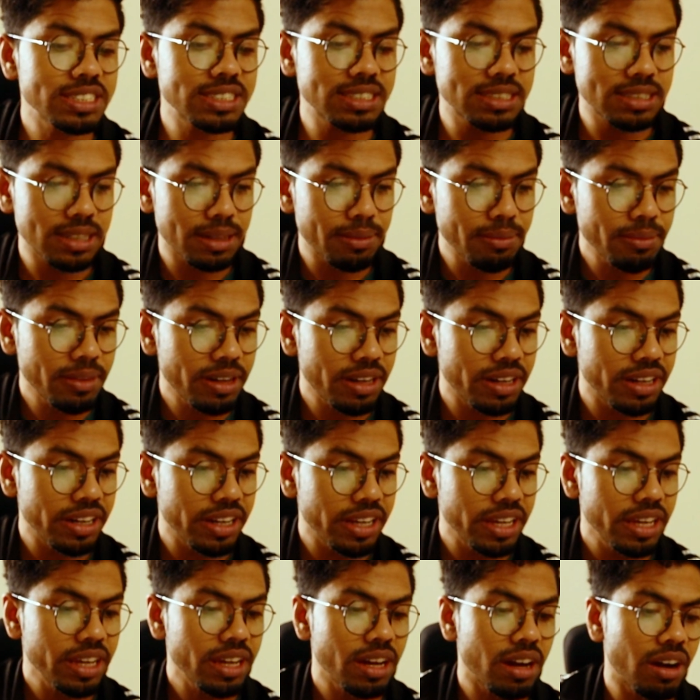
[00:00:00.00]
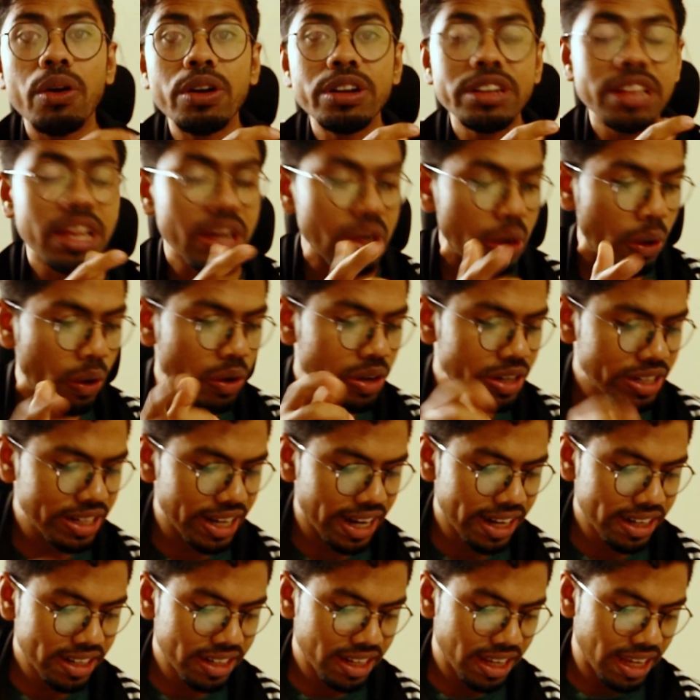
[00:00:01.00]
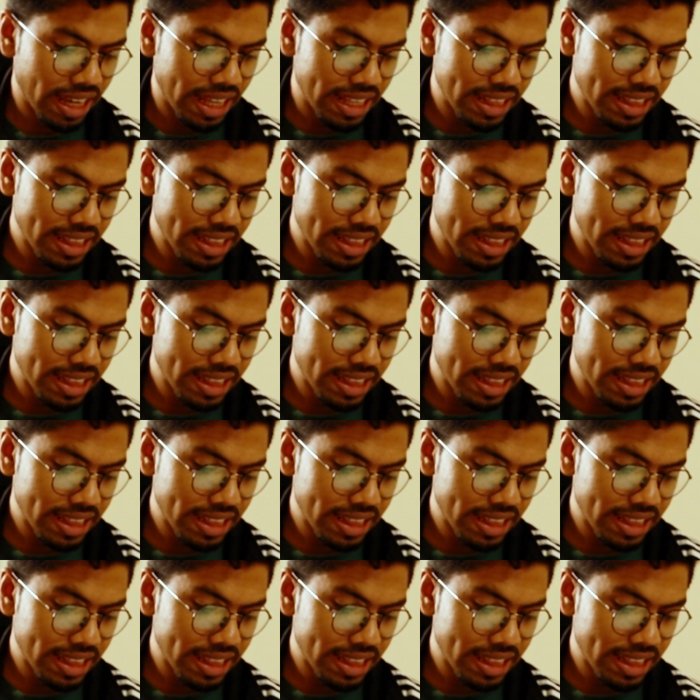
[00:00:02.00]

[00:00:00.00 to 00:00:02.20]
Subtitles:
summary or the content,